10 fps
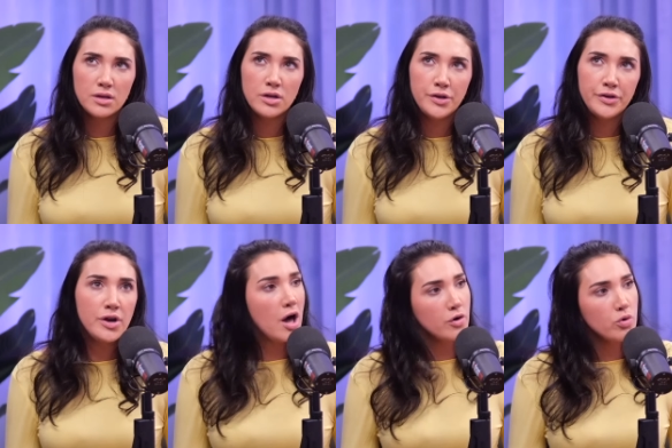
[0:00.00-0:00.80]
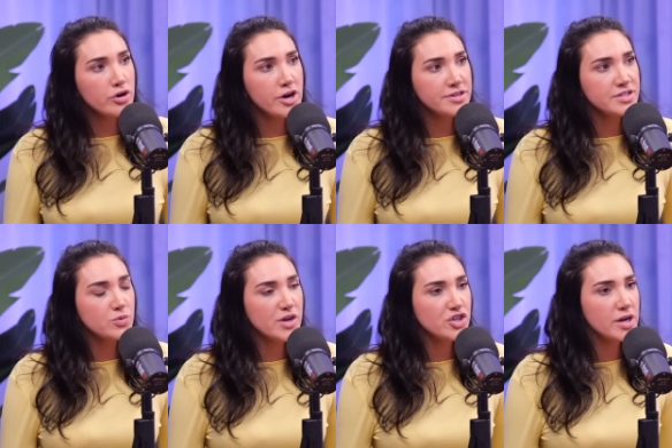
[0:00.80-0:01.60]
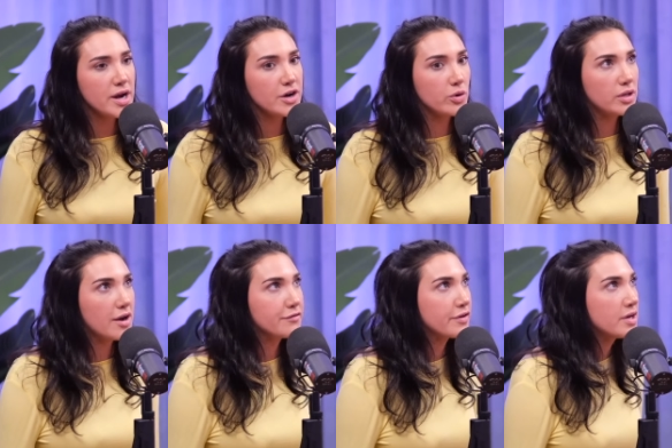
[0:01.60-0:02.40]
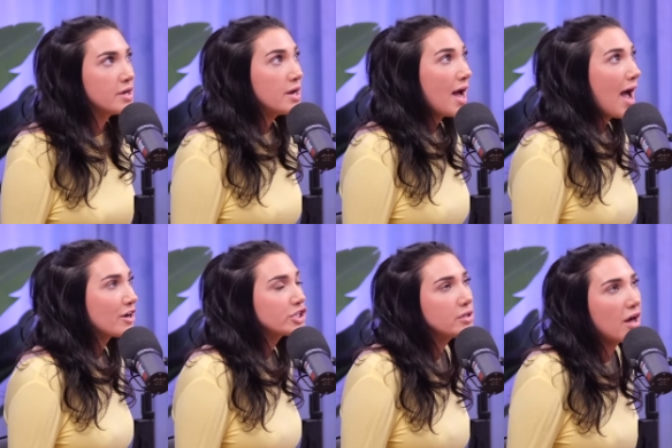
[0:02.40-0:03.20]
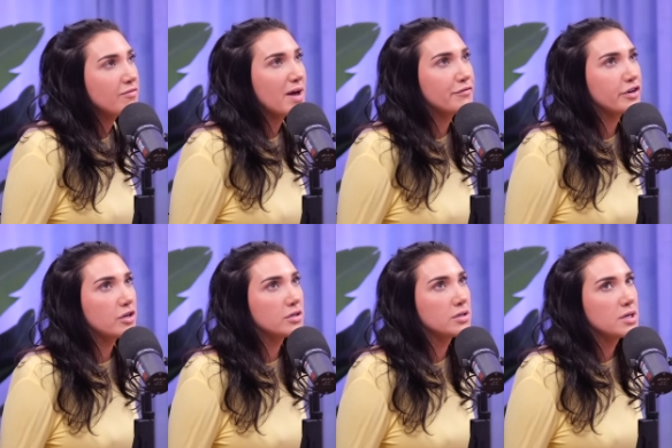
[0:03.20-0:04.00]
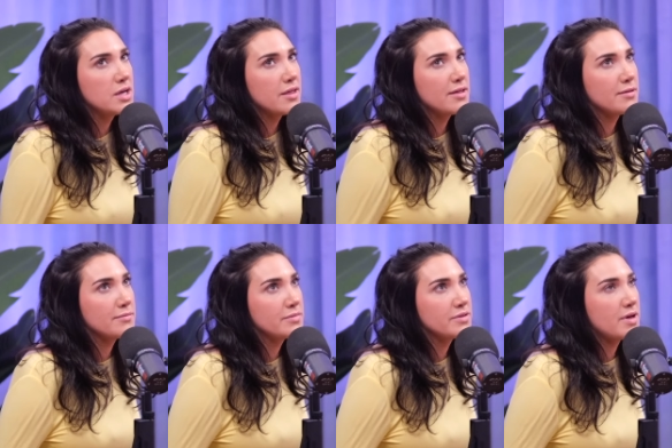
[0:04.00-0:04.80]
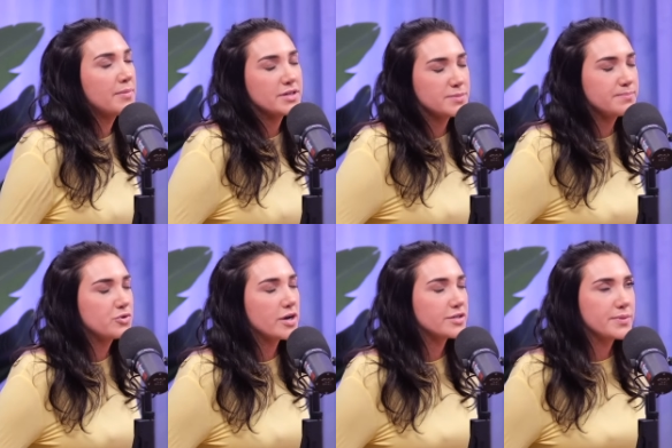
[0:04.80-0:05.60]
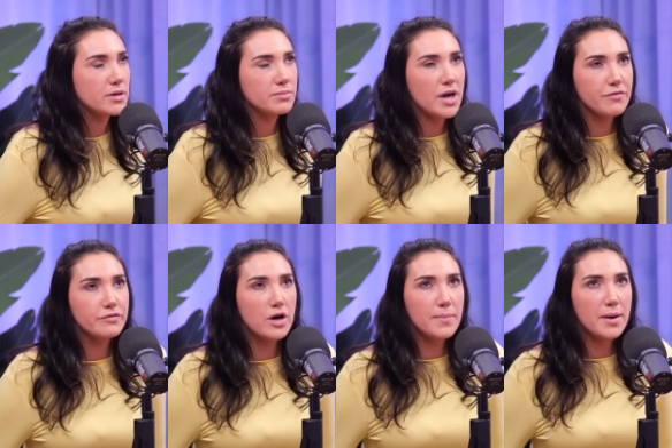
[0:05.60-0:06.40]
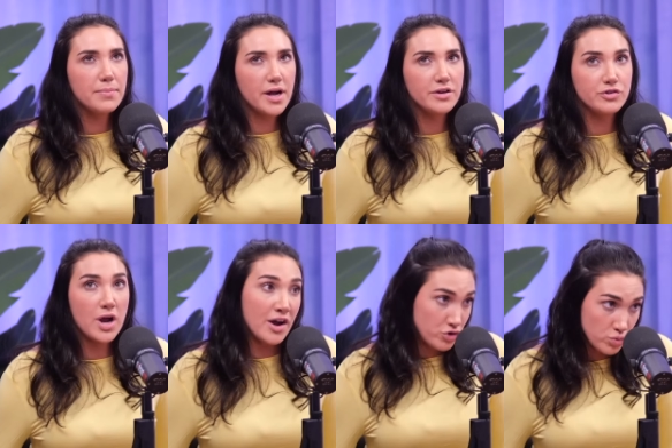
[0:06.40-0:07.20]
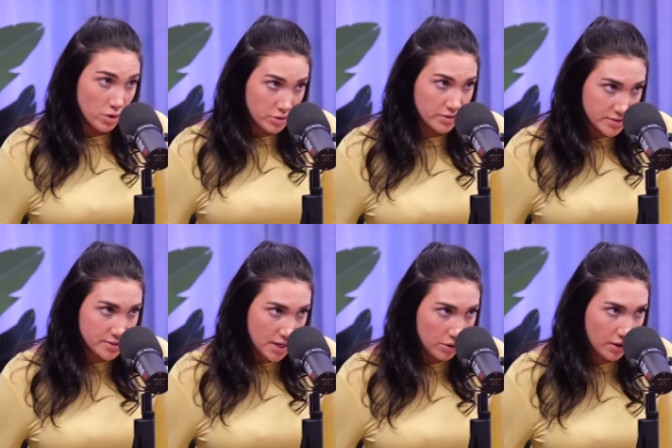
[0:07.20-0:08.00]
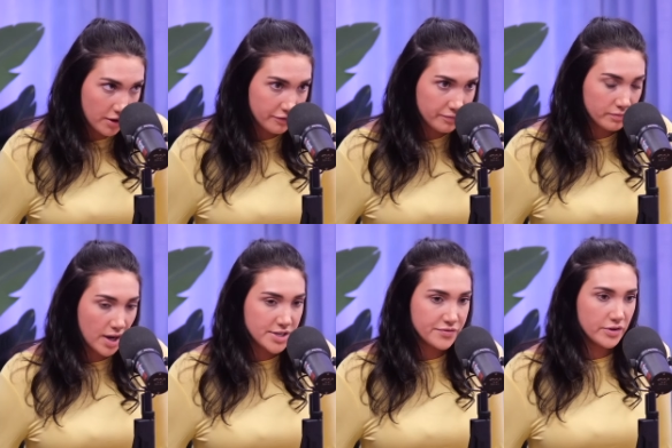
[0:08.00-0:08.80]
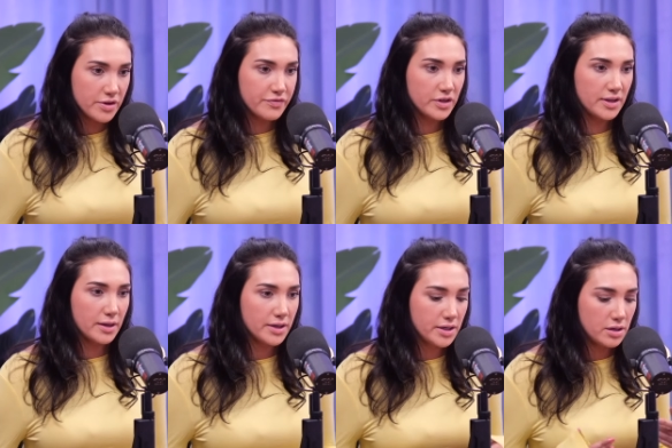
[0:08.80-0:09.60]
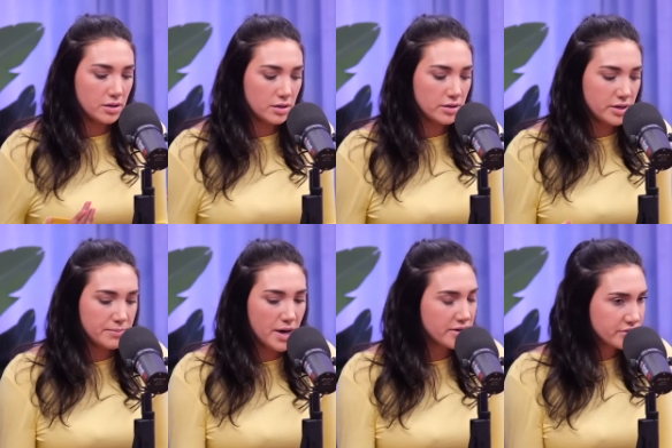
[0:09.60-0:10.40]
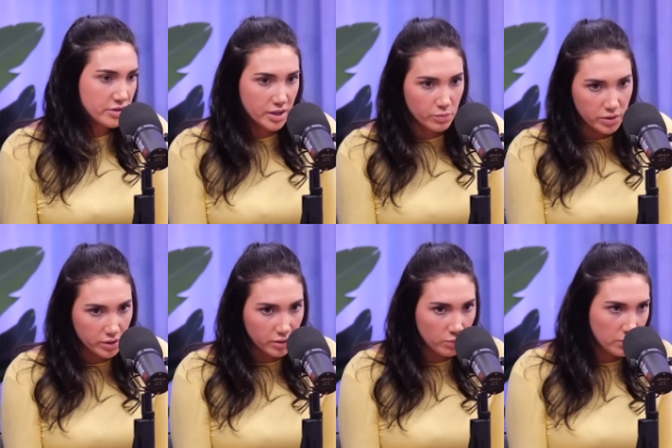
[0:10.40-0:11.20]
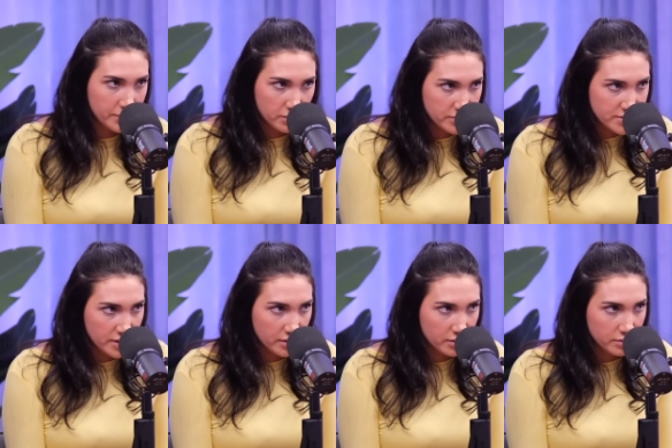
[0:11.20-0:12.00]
non-ordinary situation, and I know a lot of men feel I'm not trying to speak on behalf of all men, but I do know that this is how a lot of guys feel. They feel like emasculated when like a woman is like,